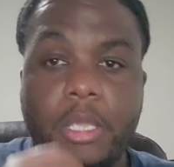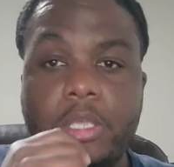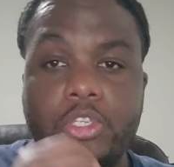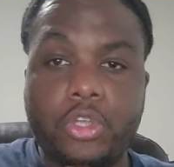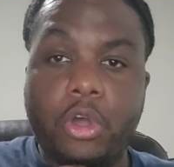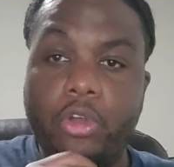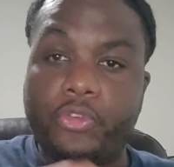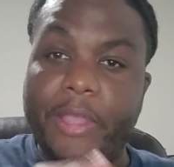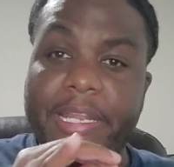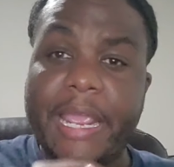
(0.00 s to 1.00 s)
So
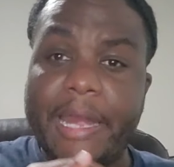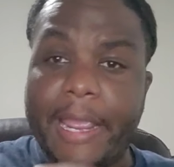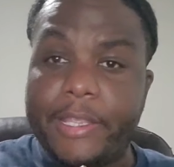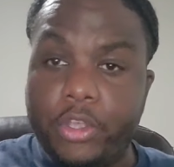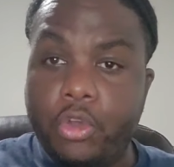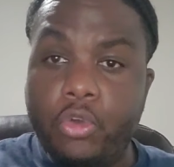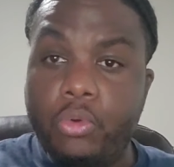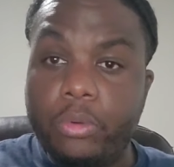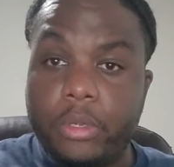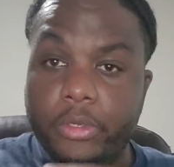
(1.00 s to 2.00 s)
Granddaddy
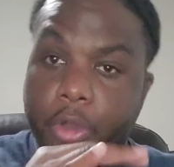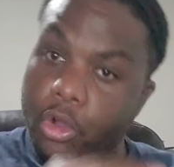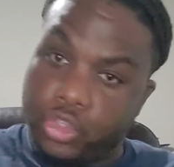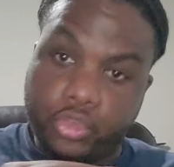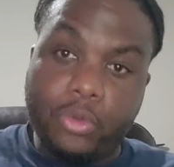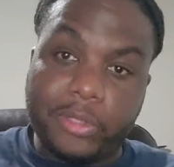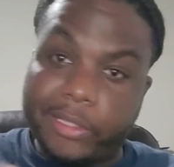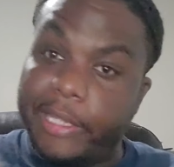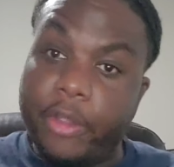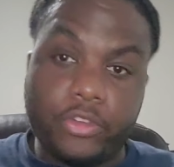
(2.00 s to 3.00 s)
IU ghost wrote the
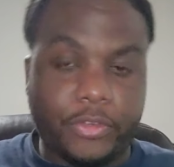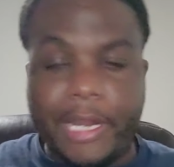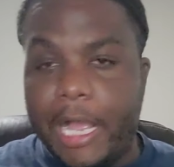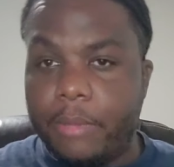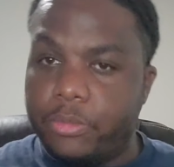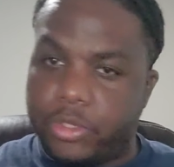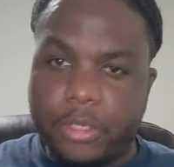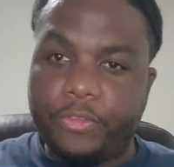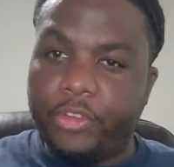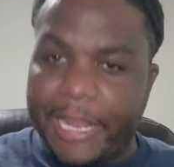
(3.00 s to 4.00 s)
lyrics for the album,
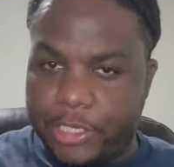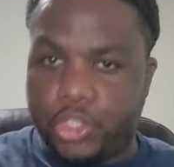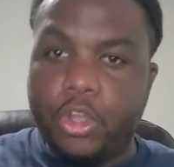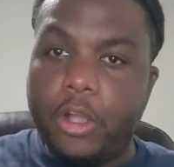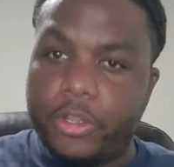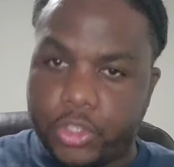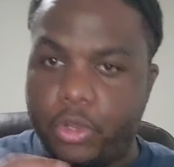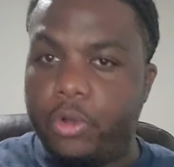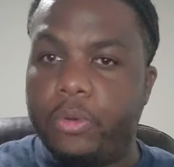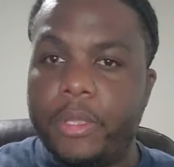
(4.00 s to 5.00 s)
so for that song.
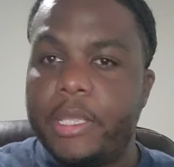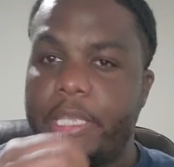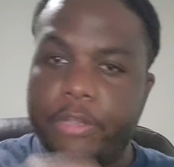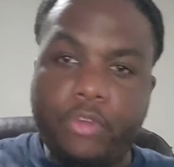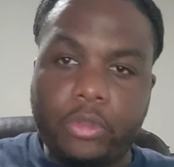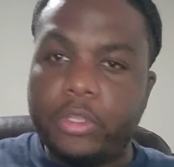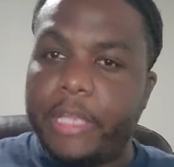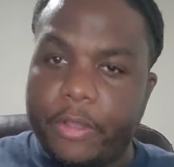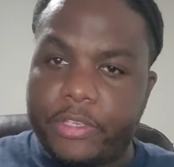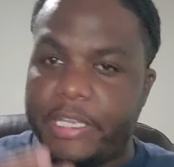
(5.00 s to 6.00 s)
So he wrote the
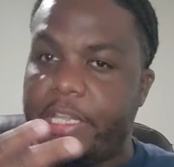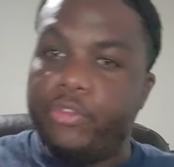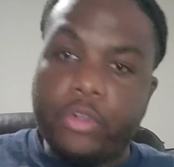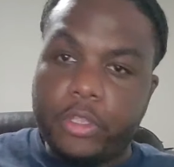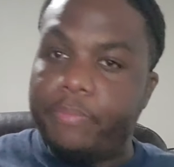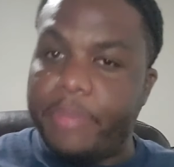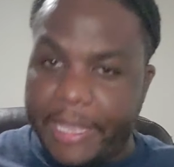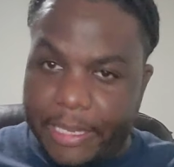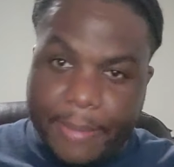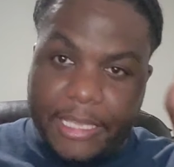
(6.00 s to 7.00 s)
lyrics and
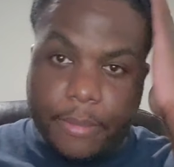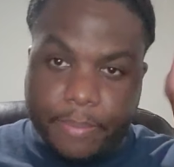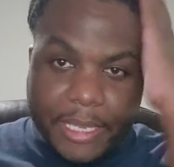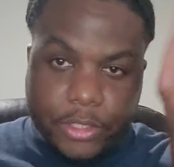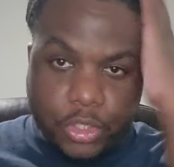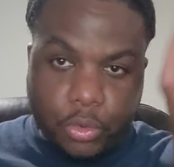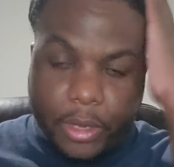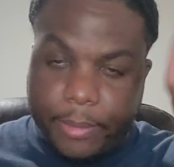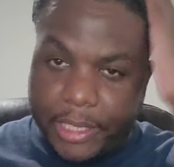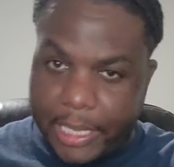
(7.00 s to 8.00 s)
he made the beat too,
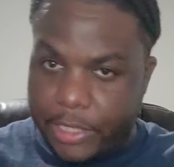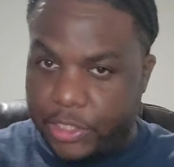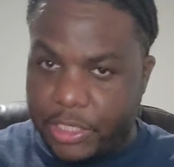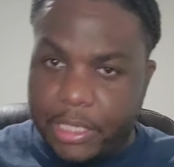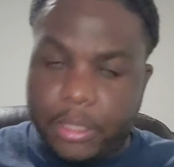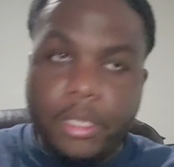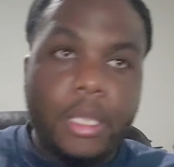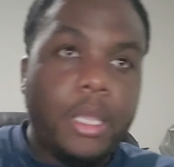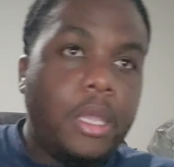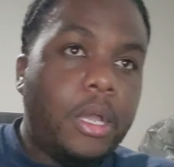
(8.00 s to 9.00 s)
him and KC.
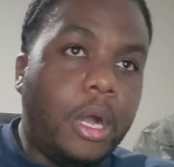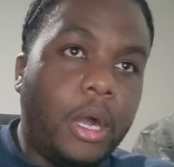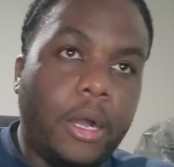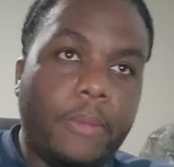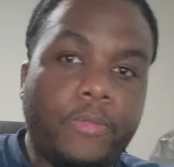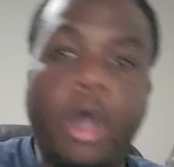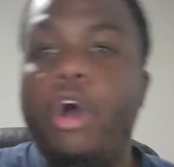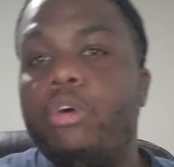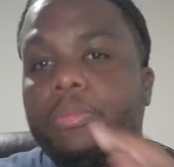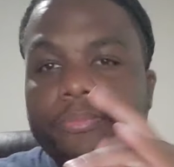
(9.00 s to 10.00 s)

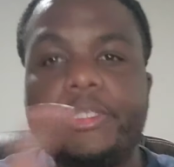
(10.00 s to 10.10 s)
Oh,